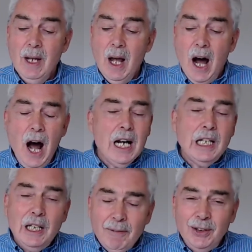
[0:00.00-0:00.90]
I'd
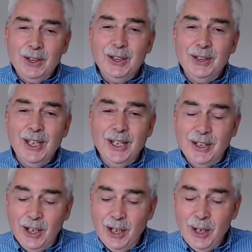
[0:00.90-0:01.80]
love us to sing to
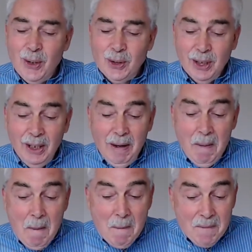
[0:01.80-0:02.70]
close
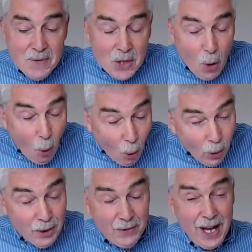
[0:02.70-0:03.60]
the, all
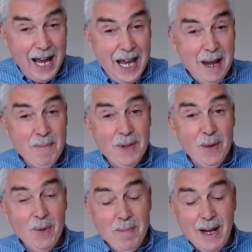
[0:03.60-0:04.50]
of that hymn that
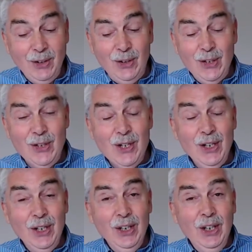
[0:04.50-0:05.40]
we mentioned,
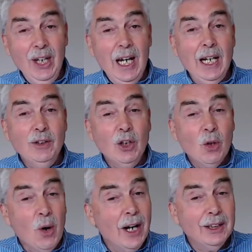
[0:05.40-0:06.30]
In
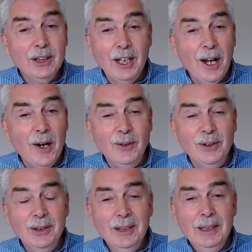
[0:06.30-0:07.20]
Christ Alone.
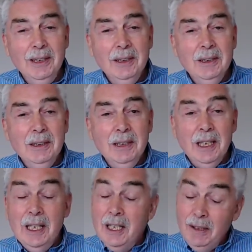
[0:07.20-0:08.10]

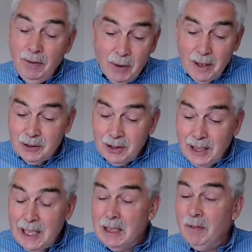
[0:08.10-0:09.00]
Uh, and if you can't sing
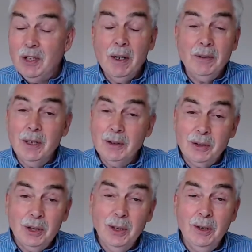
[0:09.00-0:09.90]
it, and if you don't know the
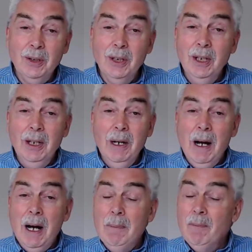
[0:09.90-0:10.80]
tune,
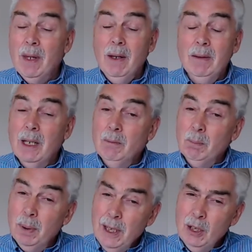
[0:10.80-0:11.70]
um, then
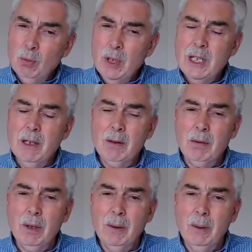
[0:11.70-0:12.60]
please read it
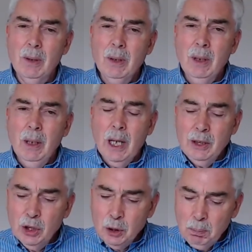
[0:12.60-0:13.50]
through and
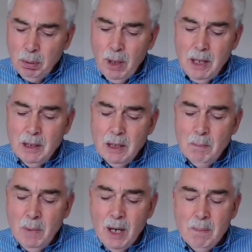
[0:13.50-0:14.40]
just pray that it
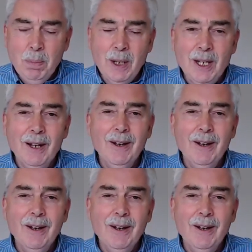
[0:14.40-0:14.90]
might be